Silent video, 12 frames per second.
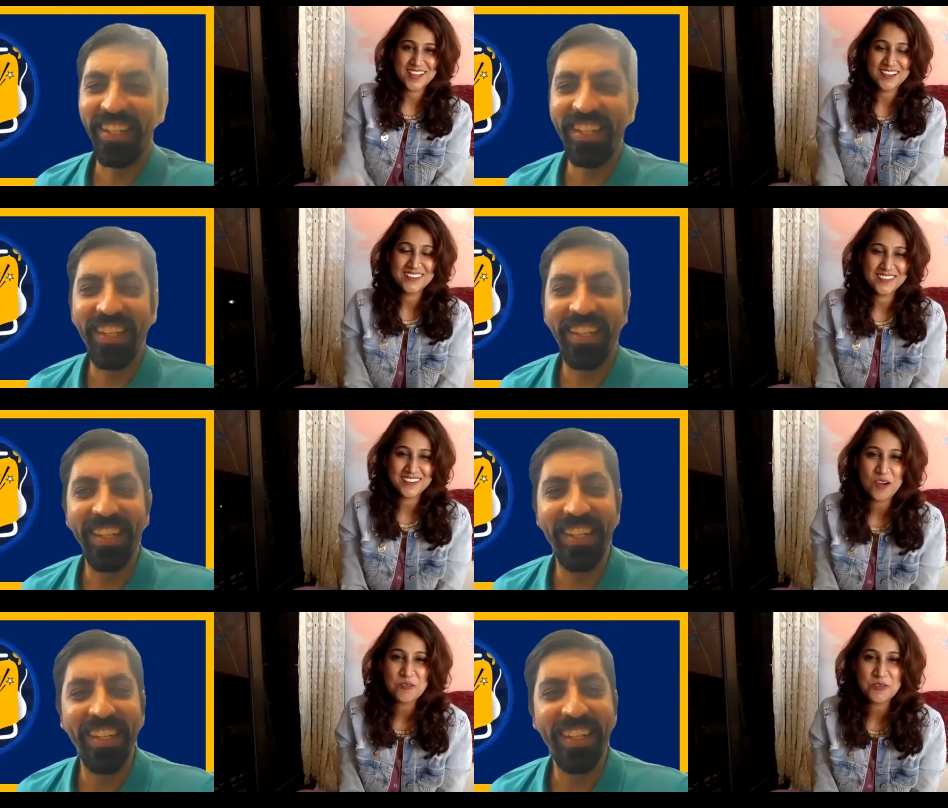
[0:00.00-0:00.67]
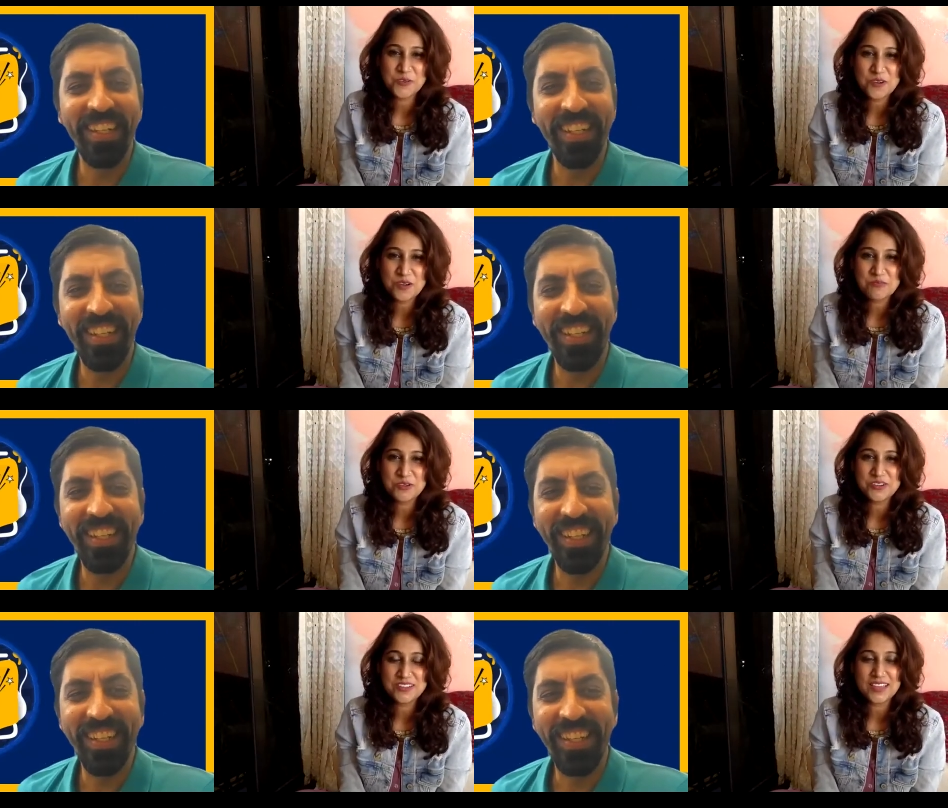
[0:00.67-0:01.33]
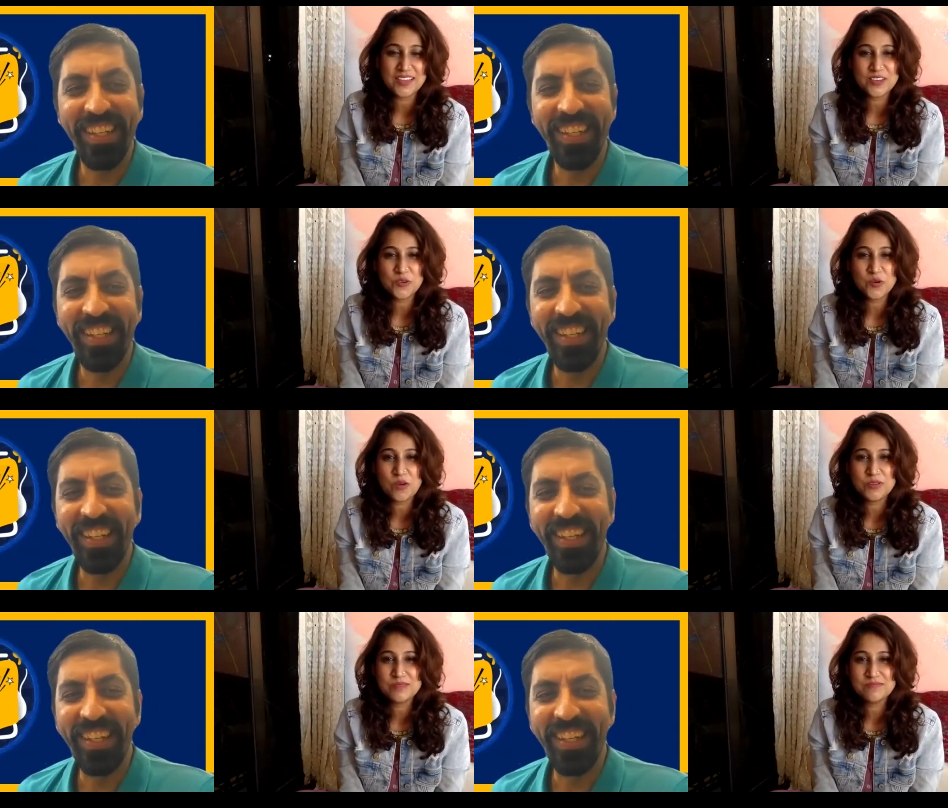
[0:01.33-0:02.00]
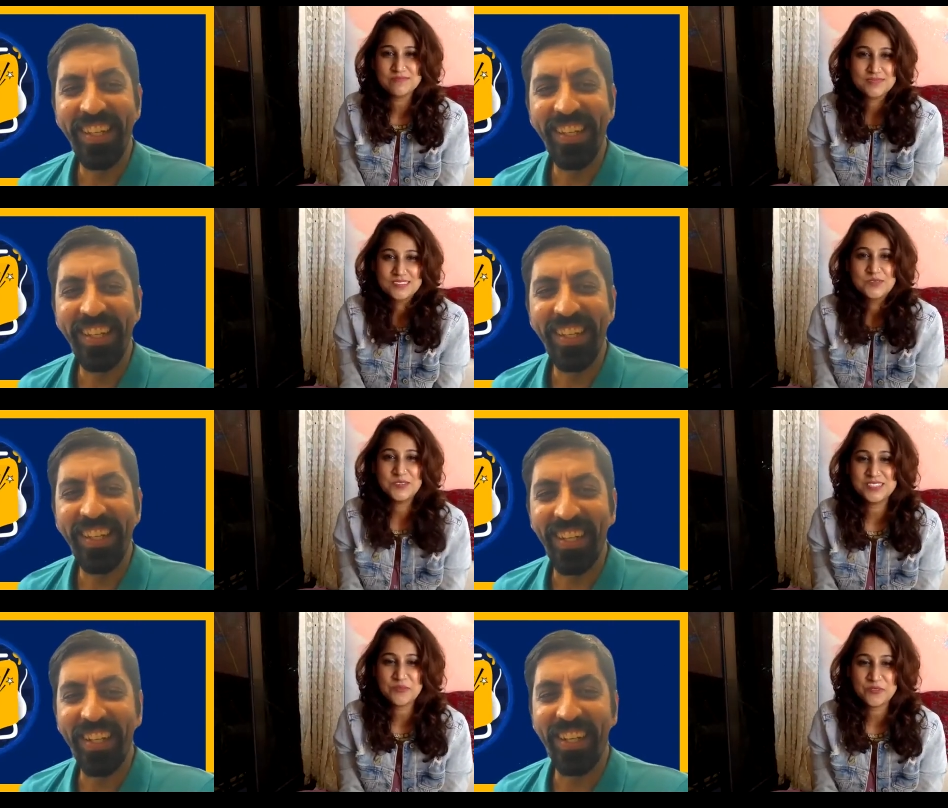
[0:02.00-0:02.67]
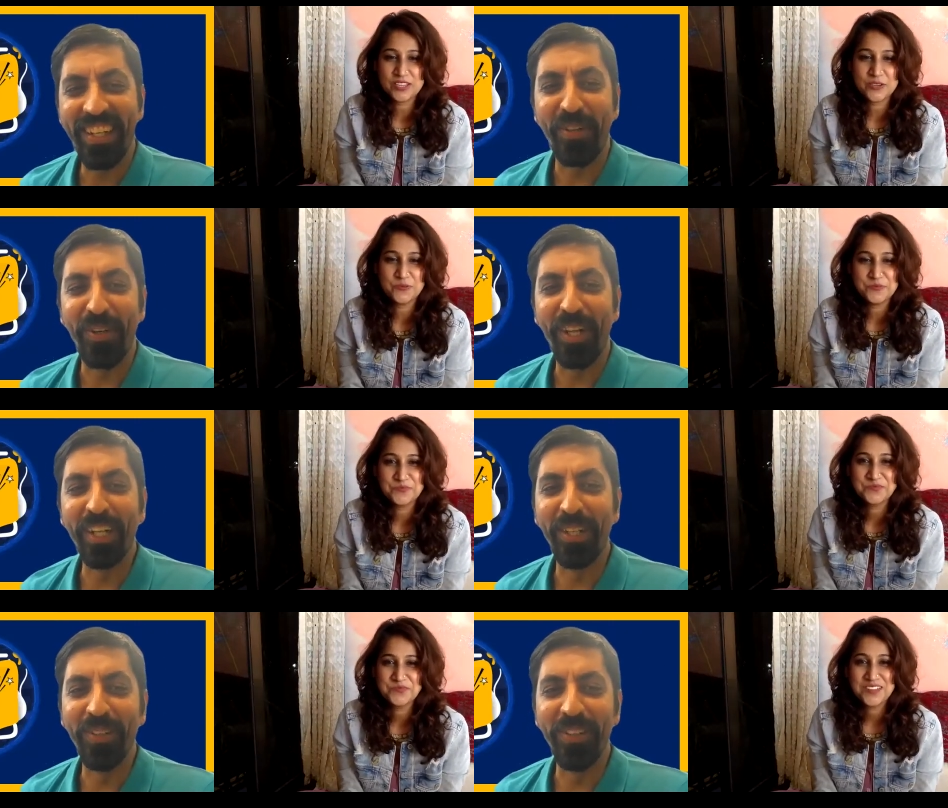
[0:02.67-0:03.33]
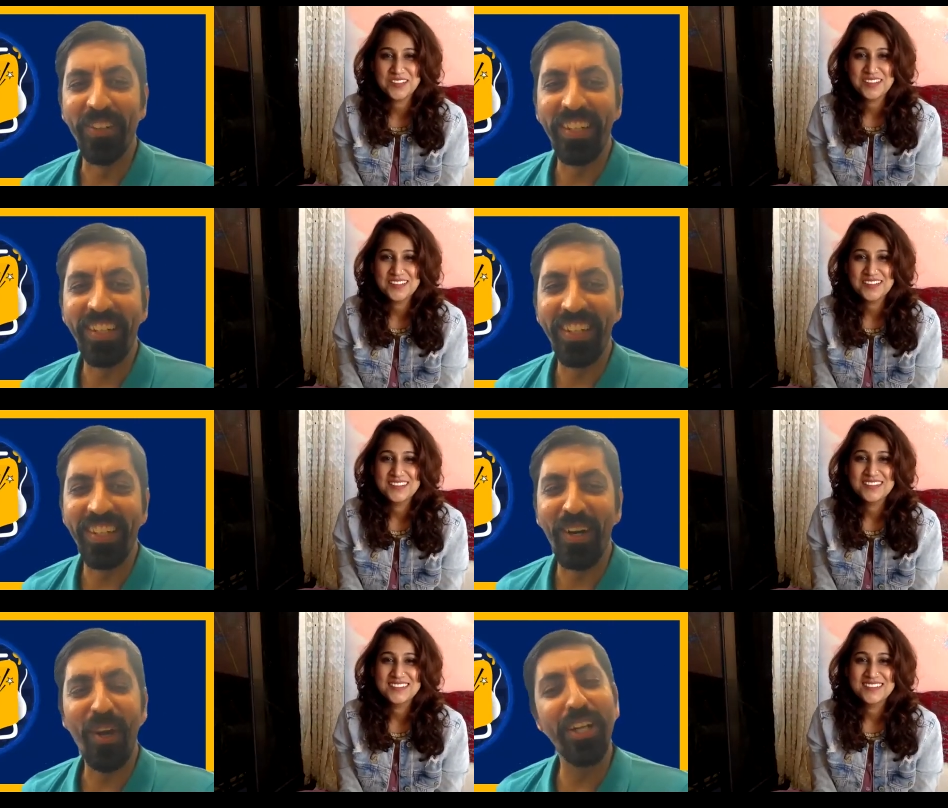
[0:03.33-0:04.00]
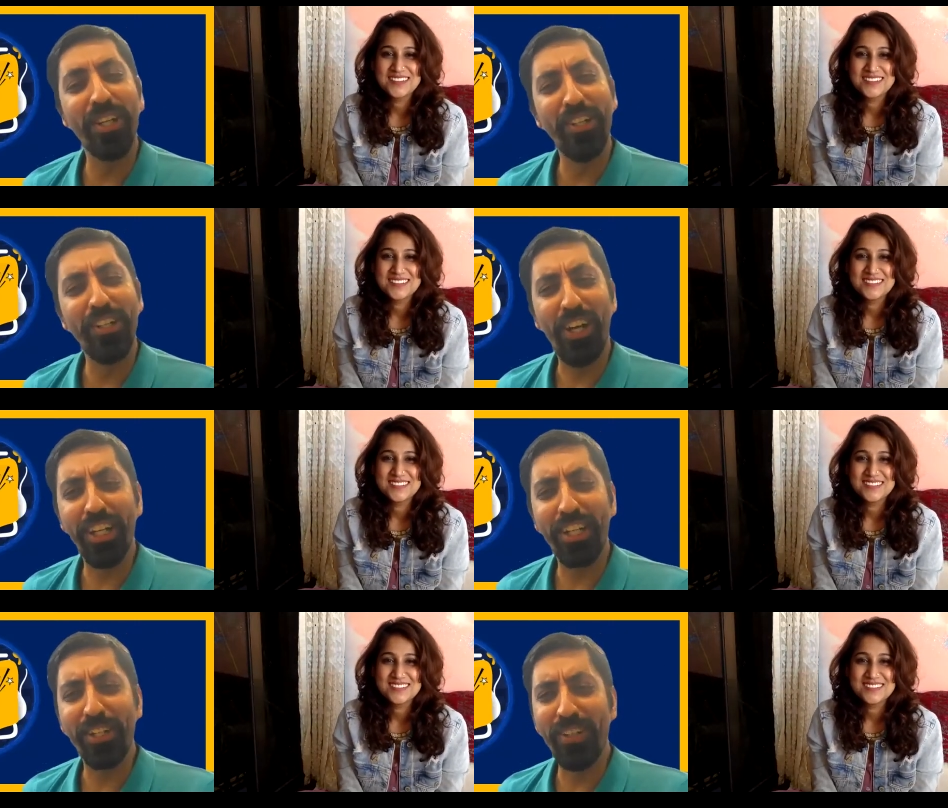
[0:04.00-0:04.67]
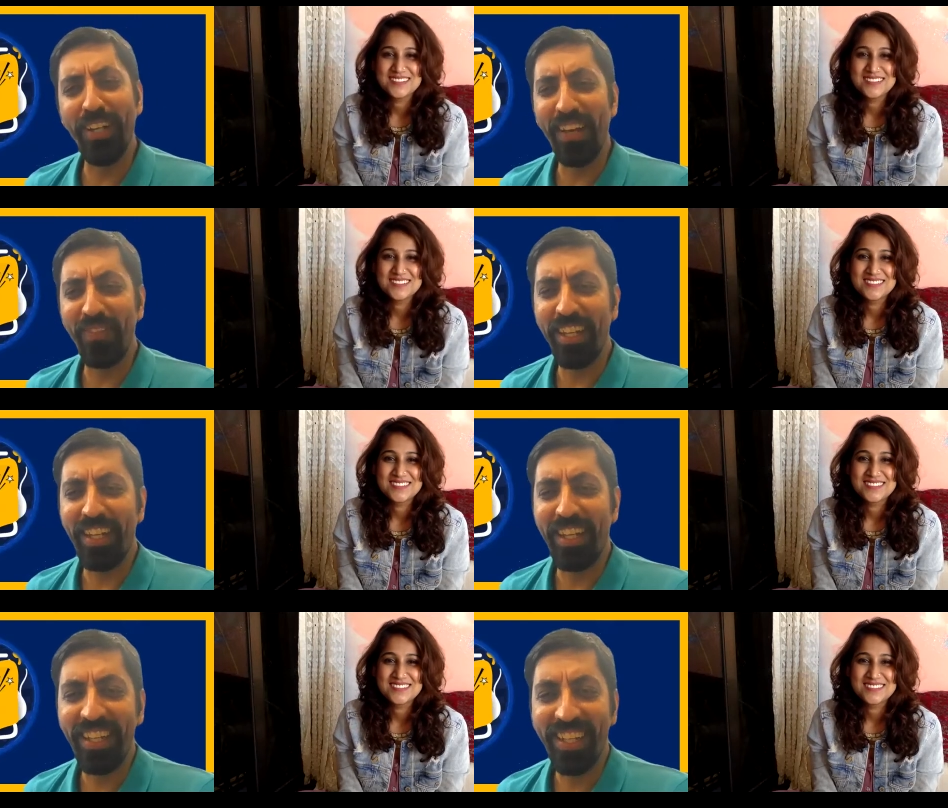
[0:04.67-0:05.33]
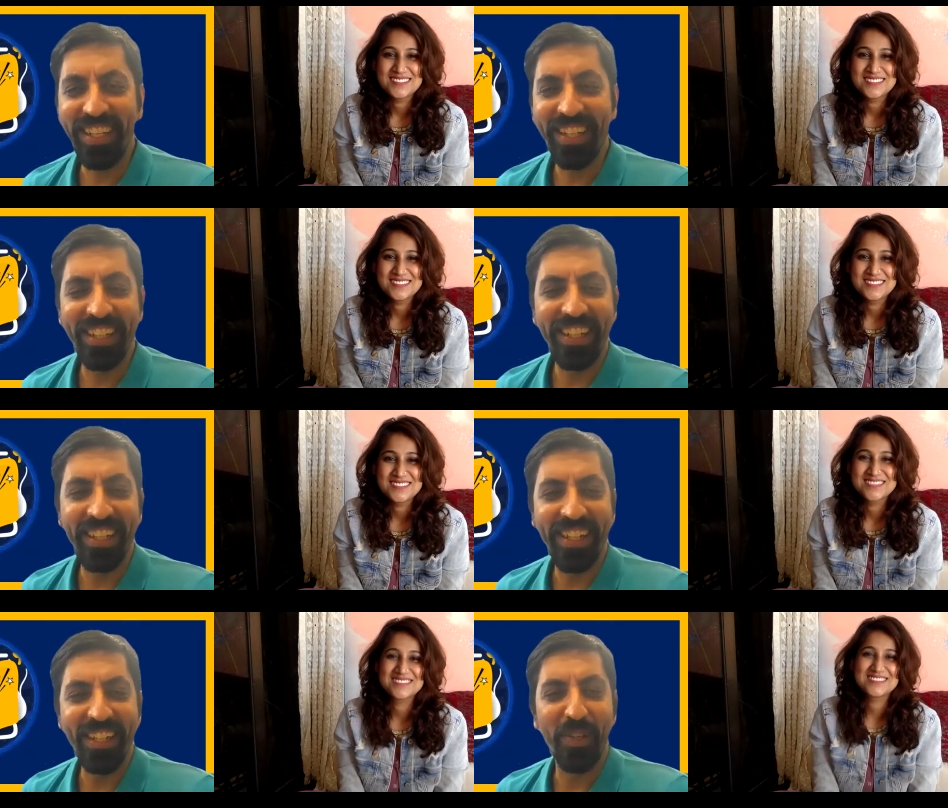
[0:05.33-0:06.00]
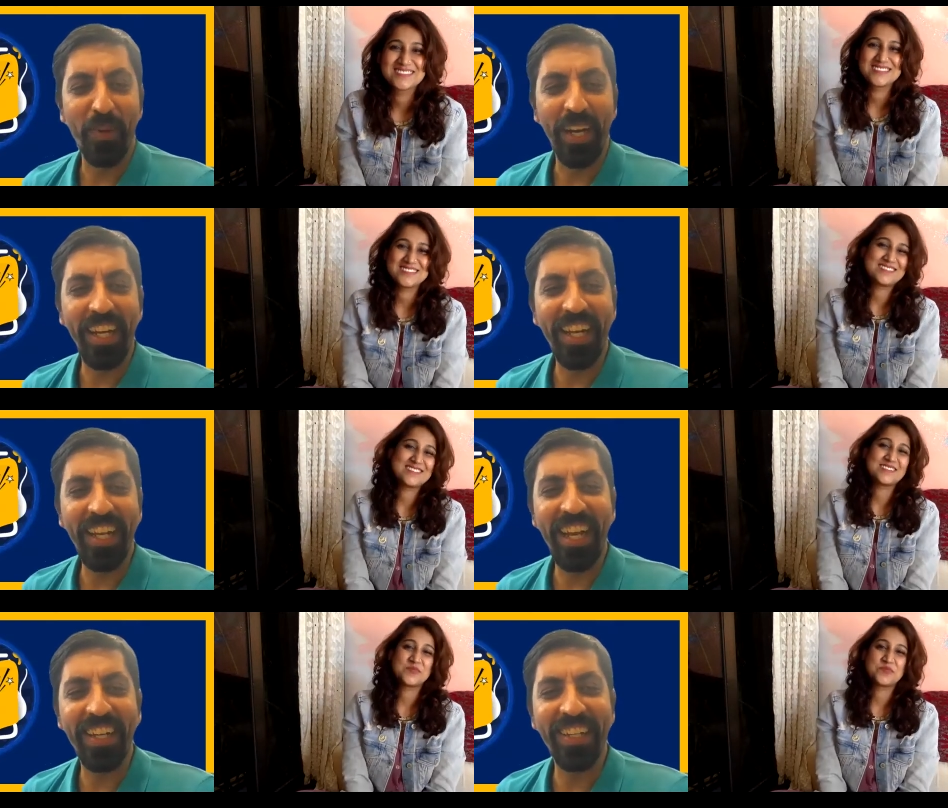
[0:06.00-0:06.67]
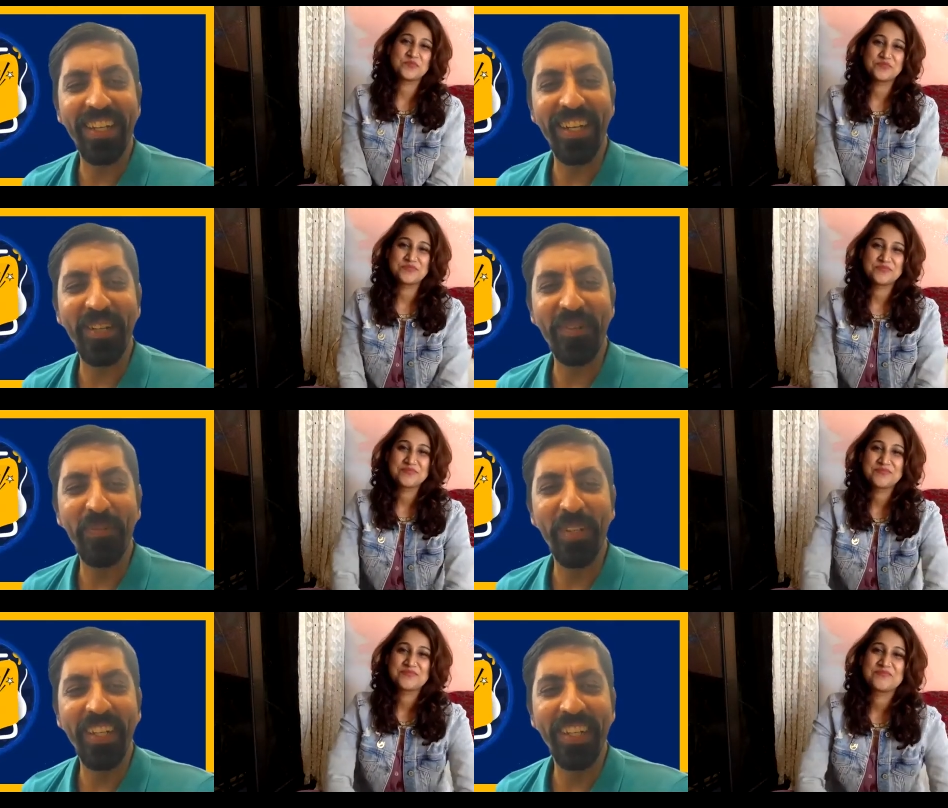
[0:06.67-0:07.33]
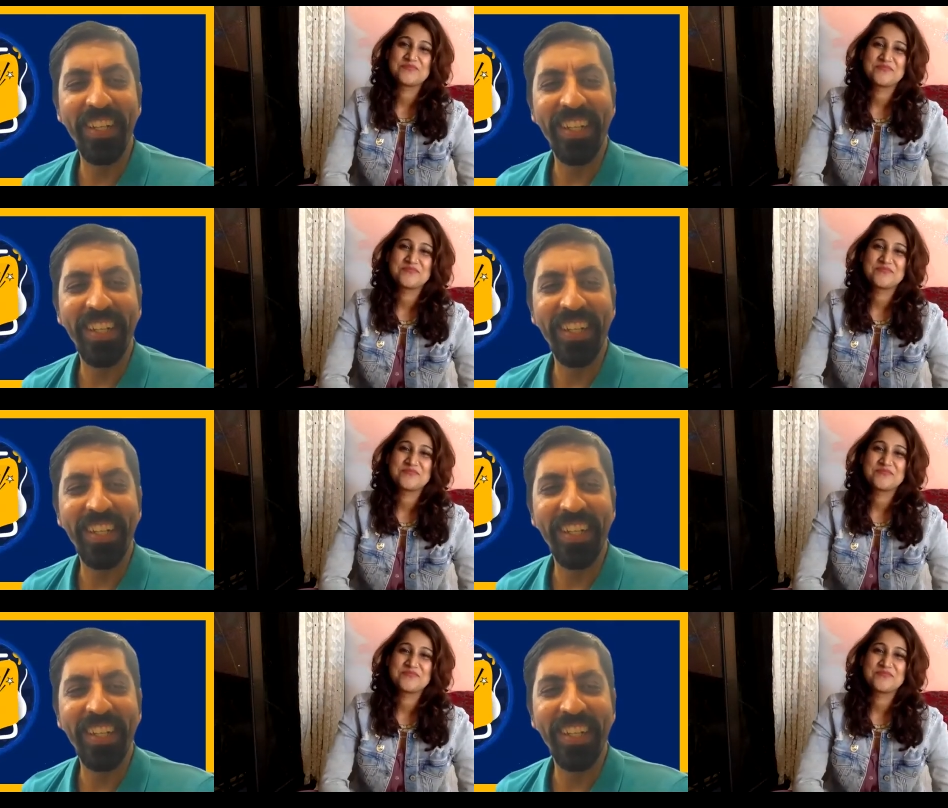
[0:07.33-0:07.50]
Speaker 1: Sahil, how are you? I'm good, thank you. How are you? What's up with you? All
Speaker 2: good. All good, all good, lovely. One day at a time.